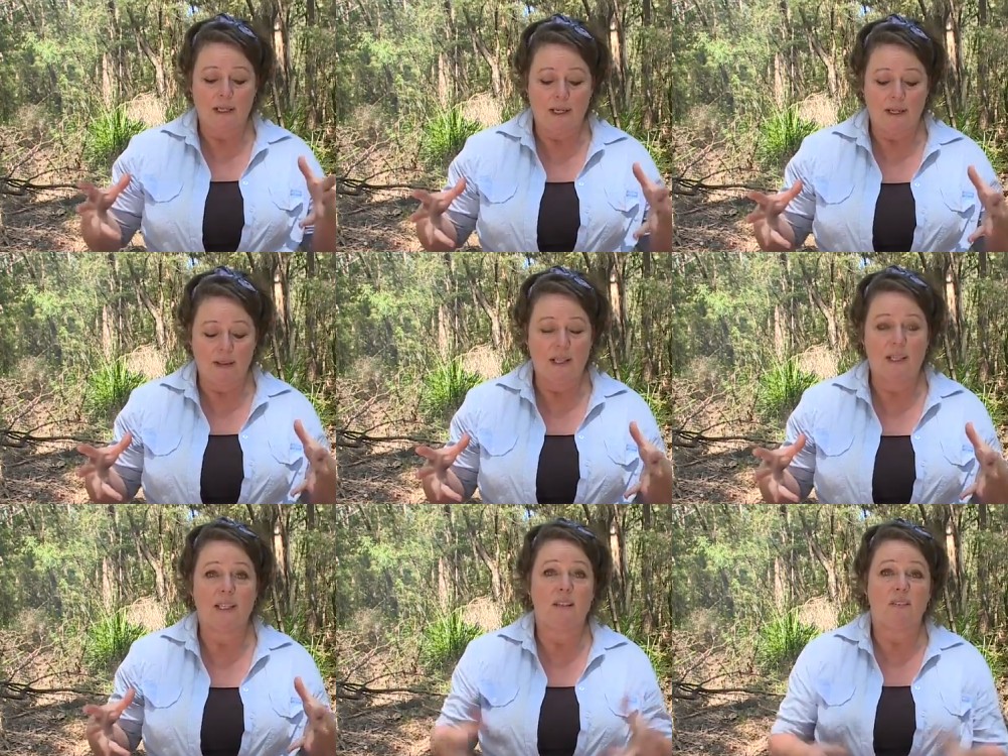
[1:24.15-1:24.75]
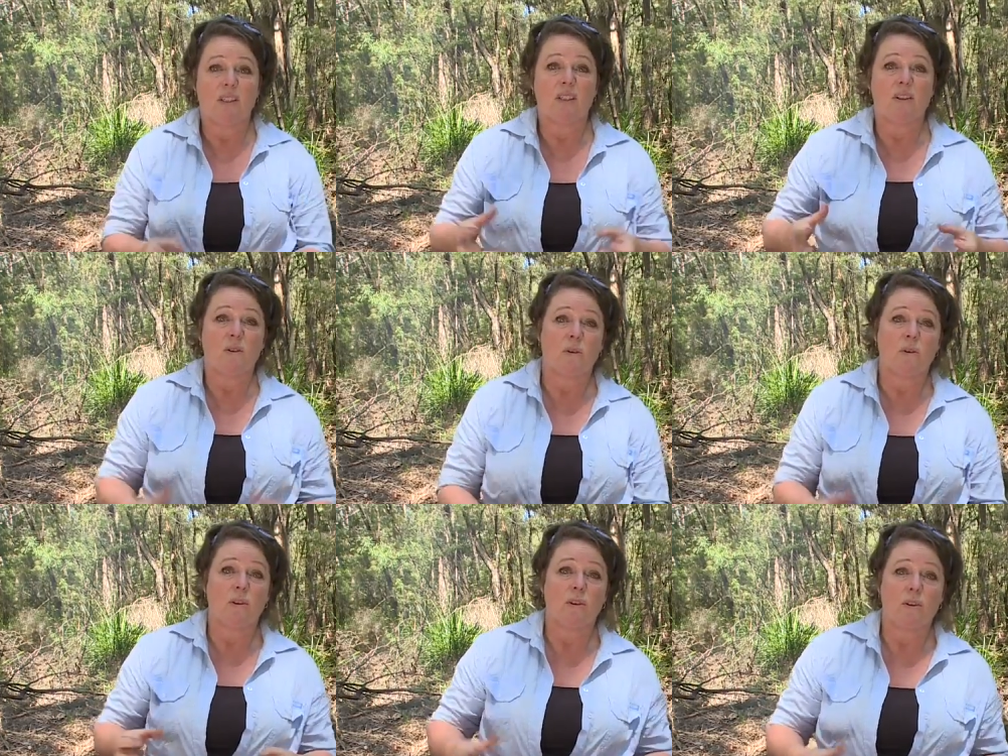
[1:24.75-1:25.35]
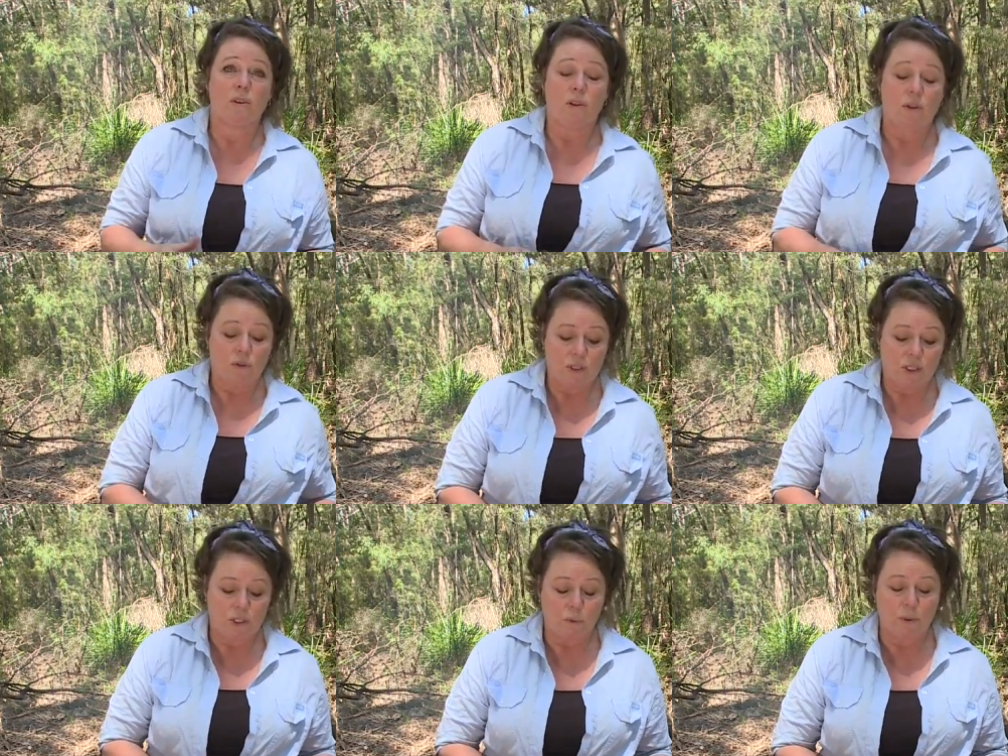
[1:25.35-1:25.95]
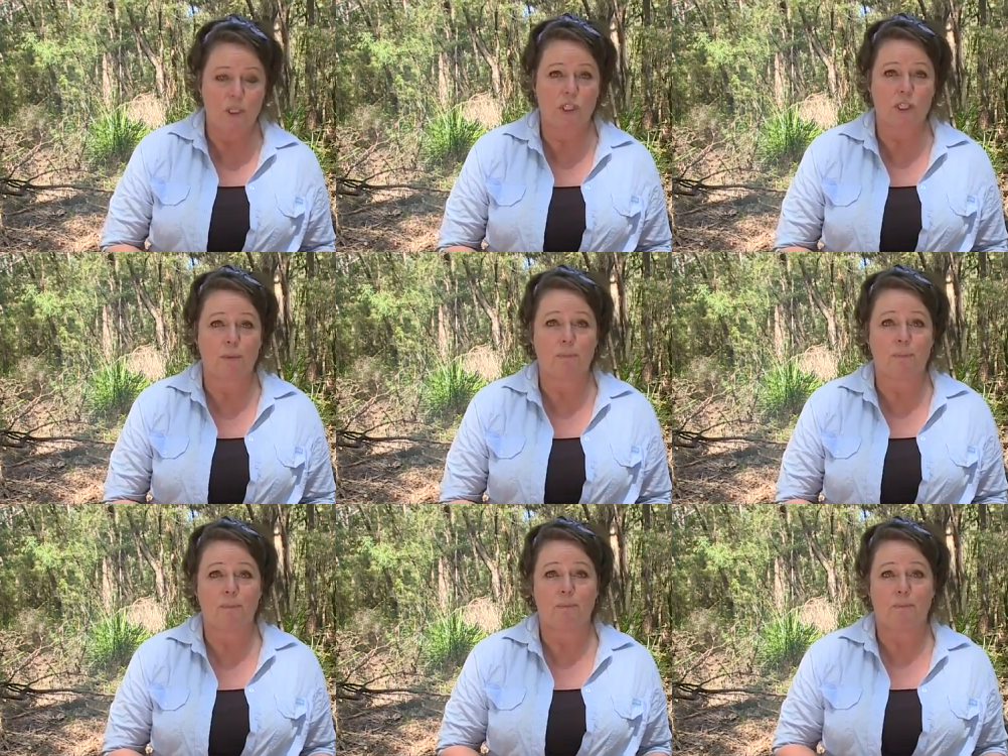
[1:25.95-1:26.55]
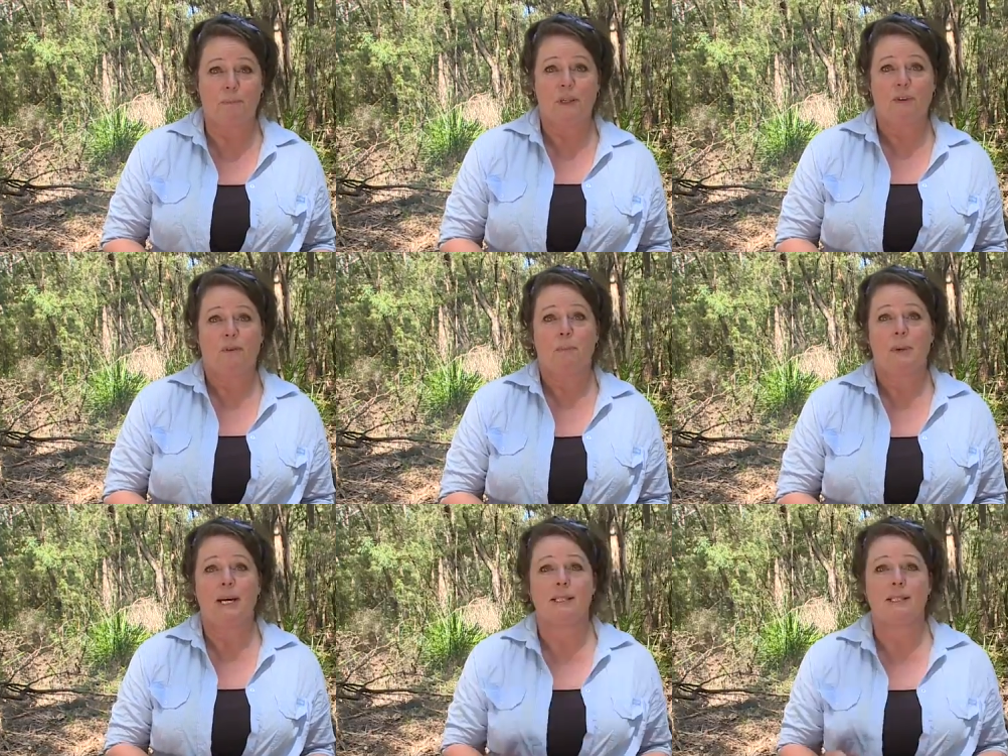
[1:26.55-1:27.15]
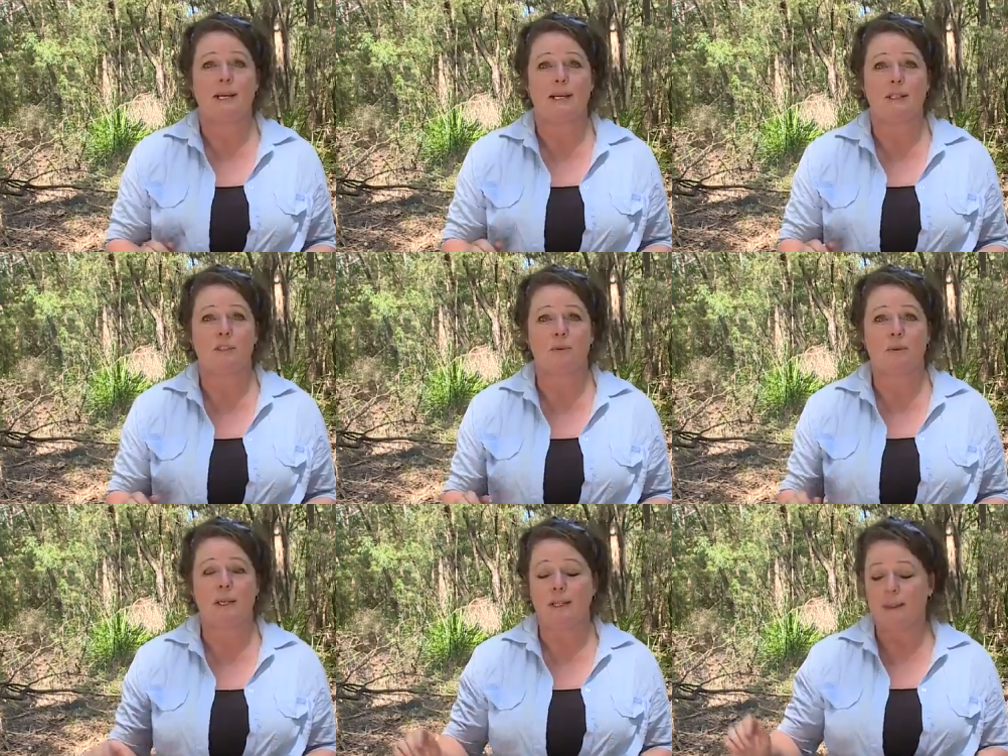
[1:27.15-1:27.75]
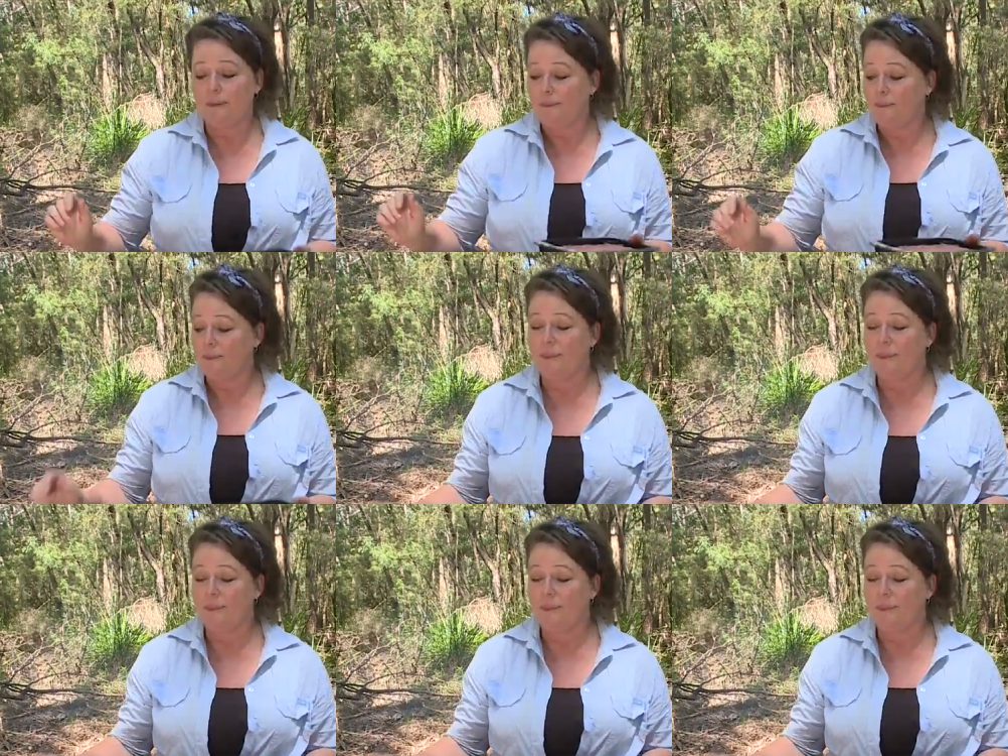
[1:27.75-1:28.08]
and then giving it all a good old squish and a bit of a massage around.